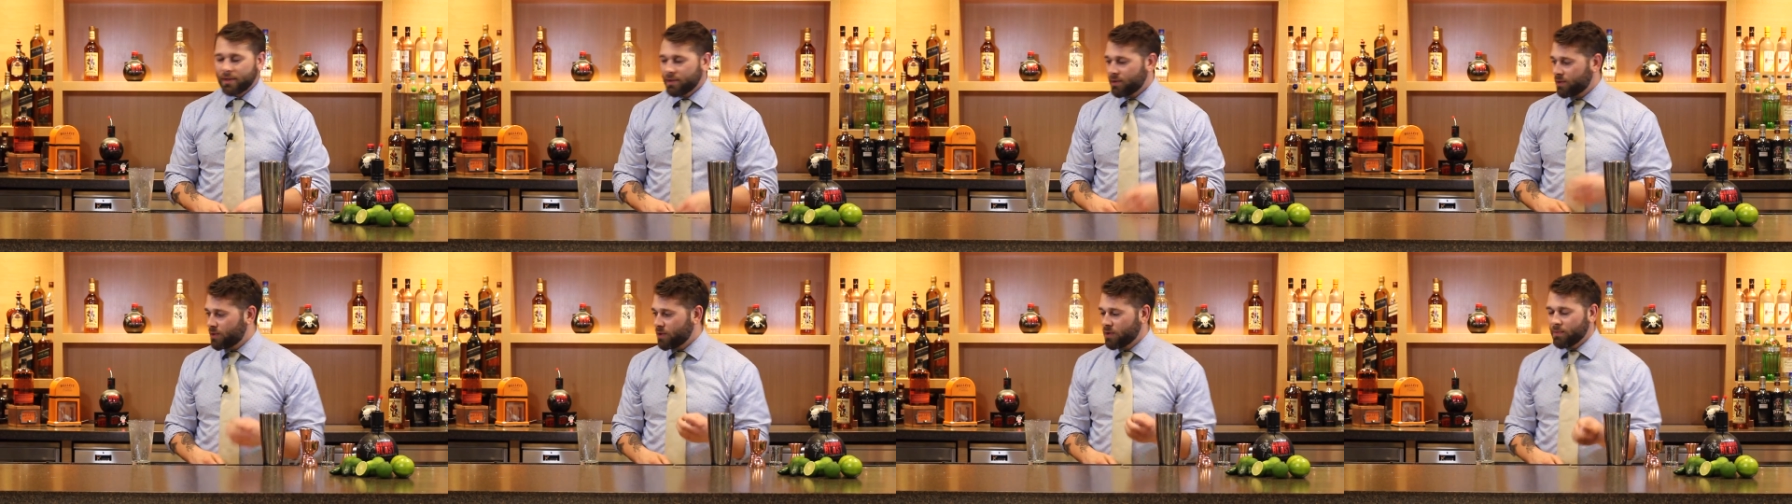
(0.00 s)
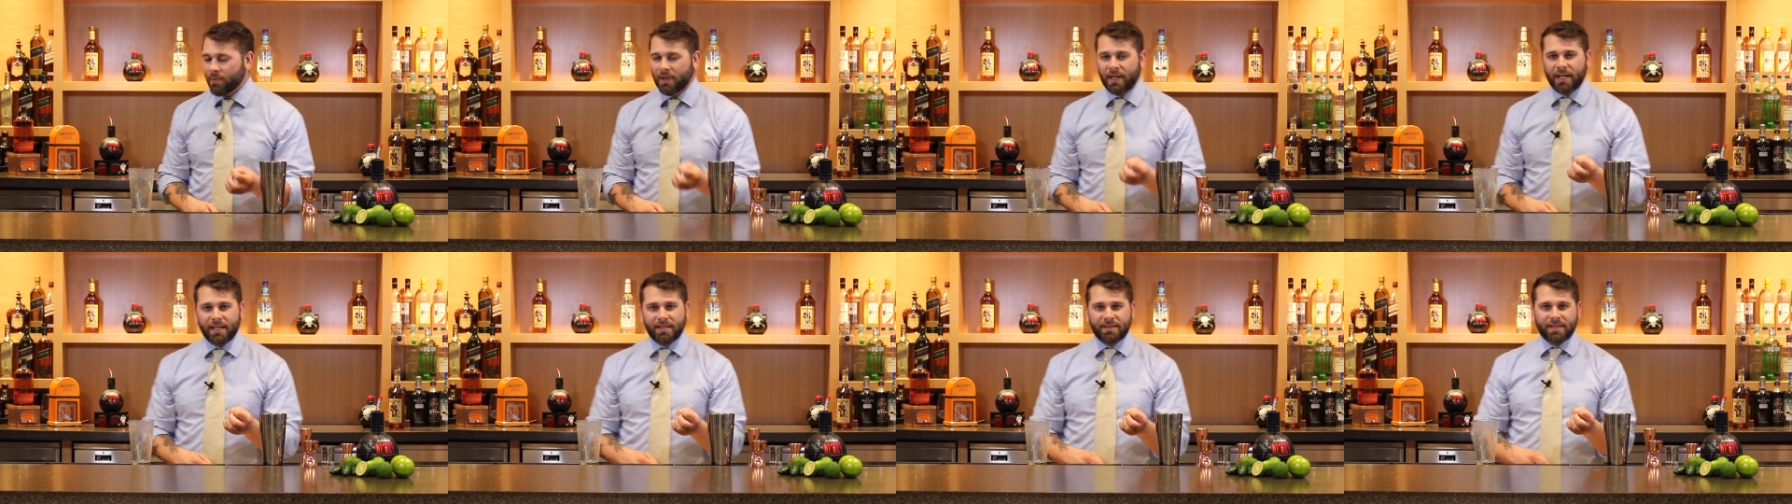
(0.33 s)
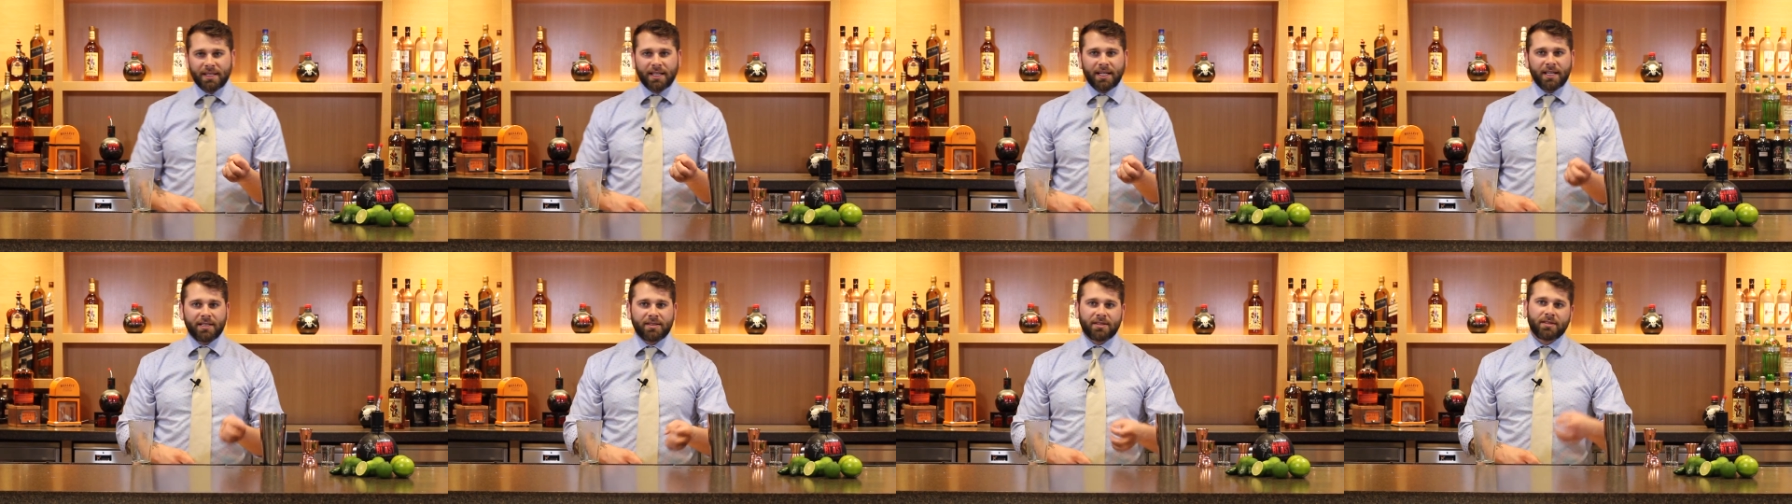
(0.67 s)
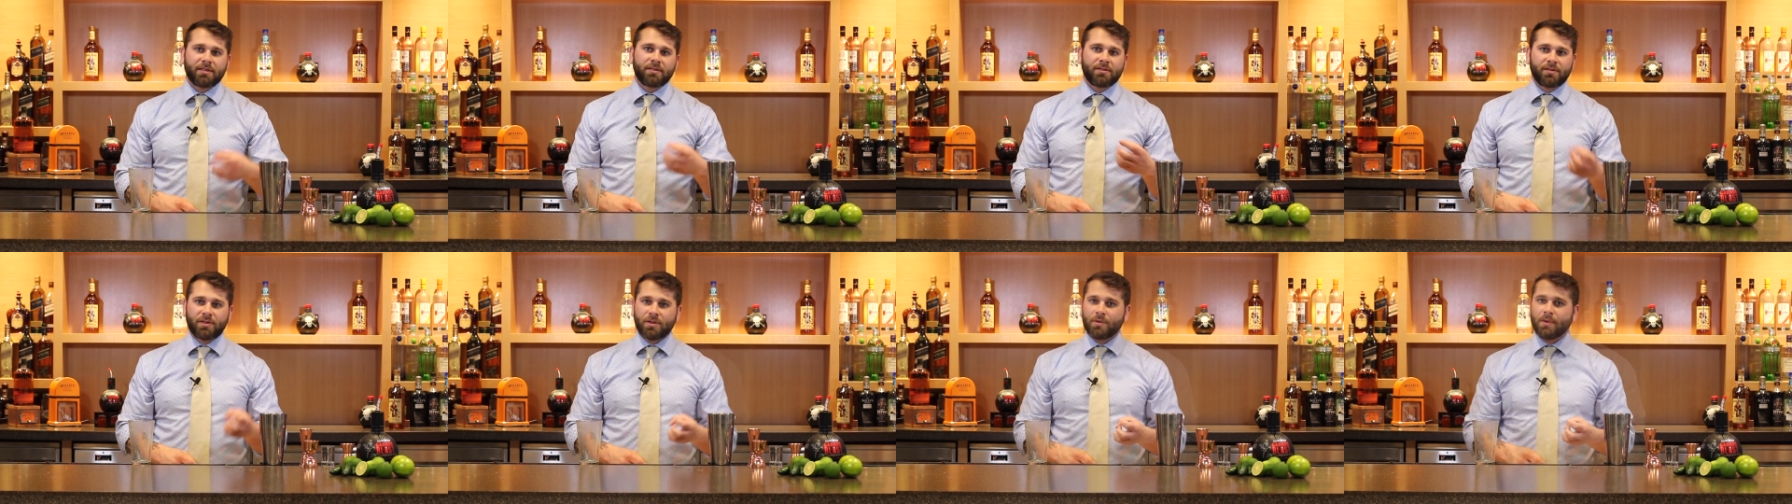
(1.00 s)
Too many seeds,
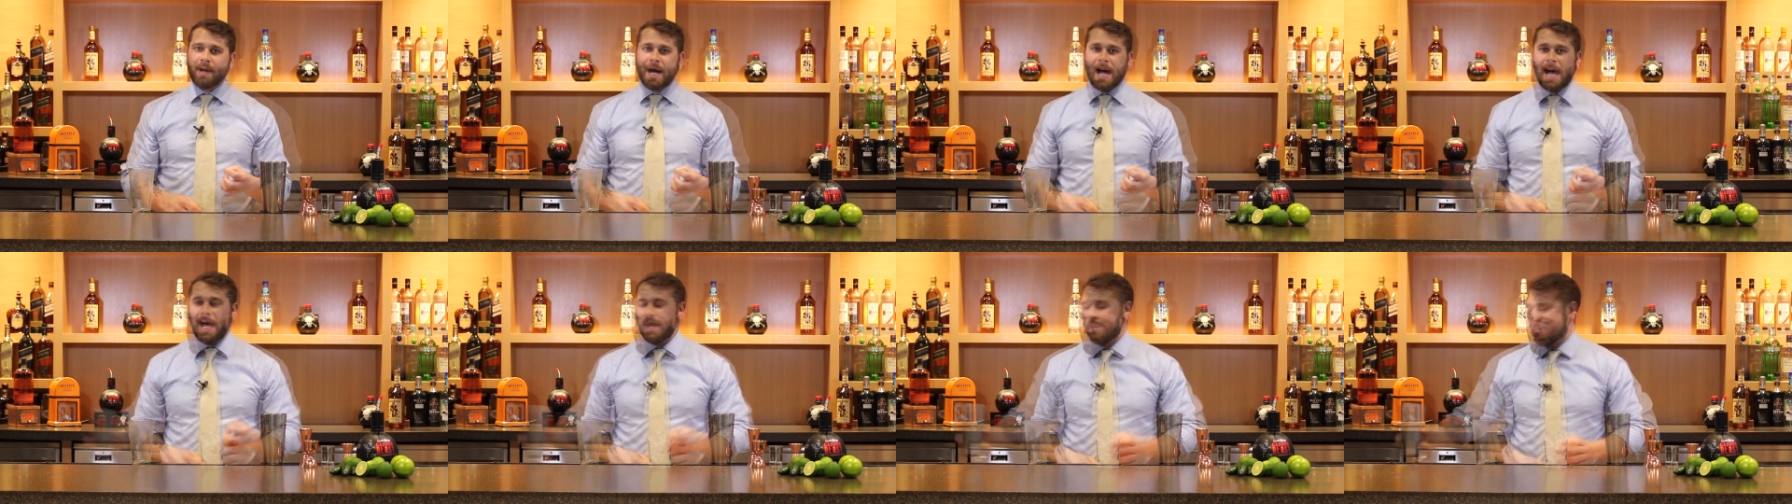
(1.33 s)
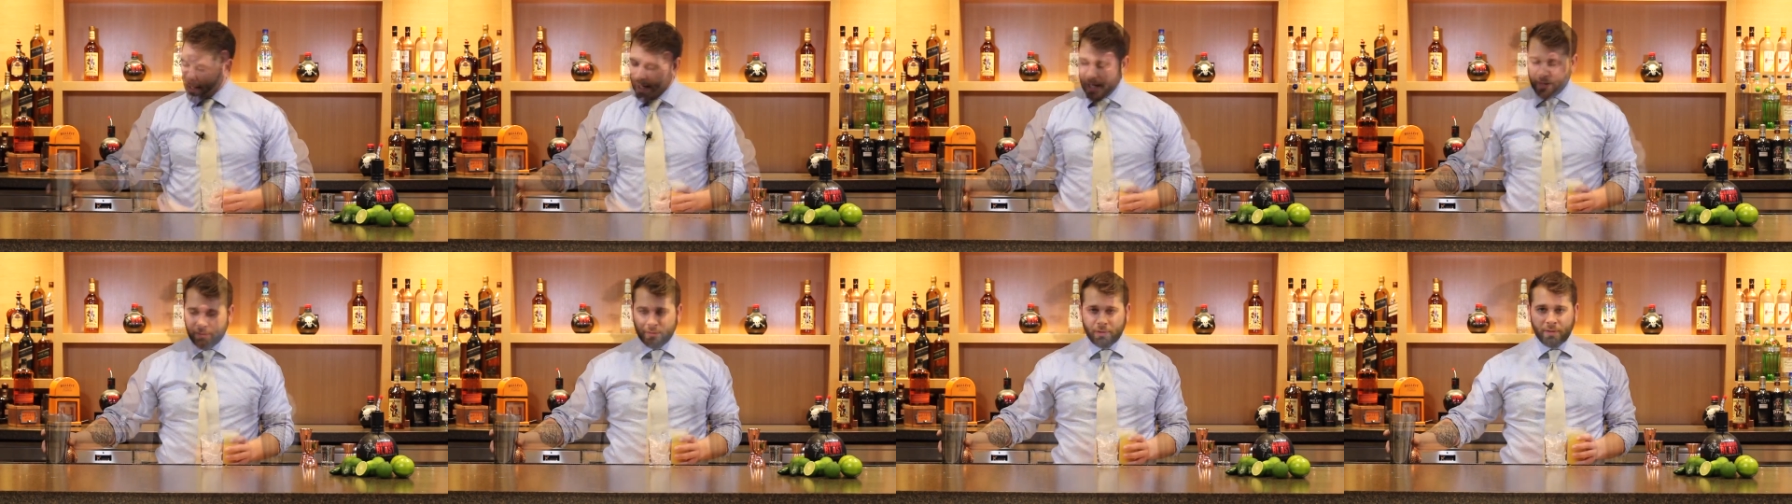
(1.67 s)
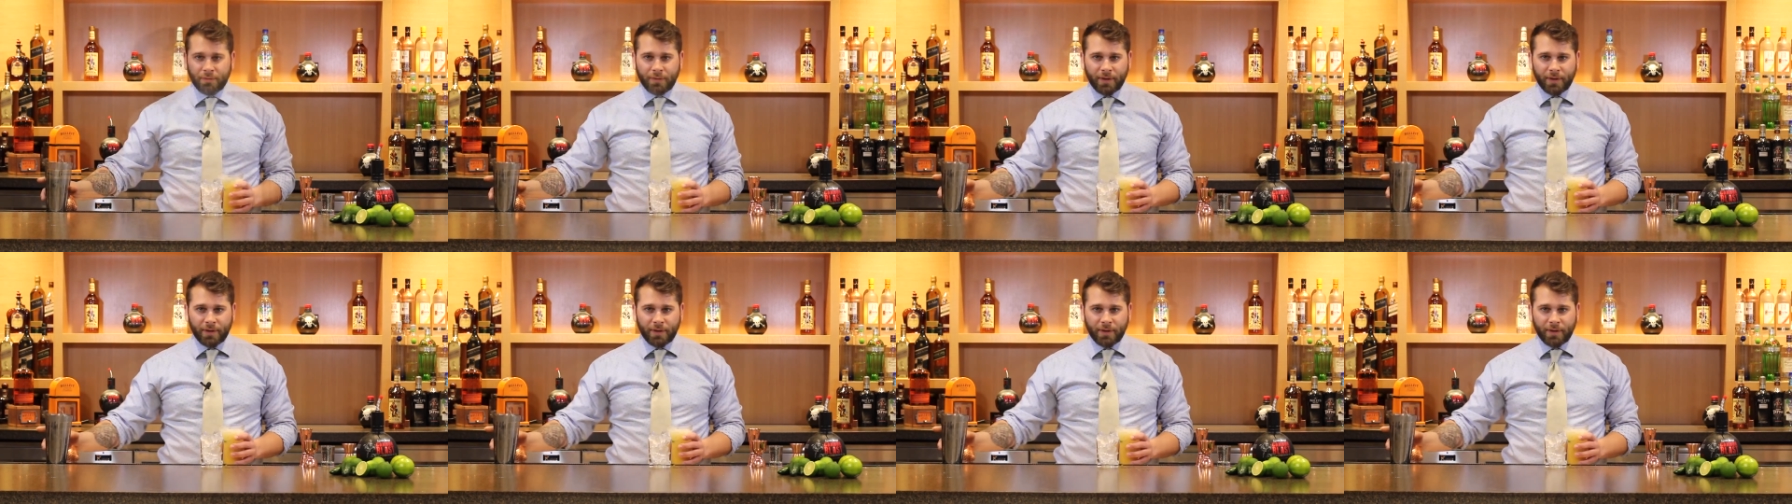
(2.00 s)
too hot. After we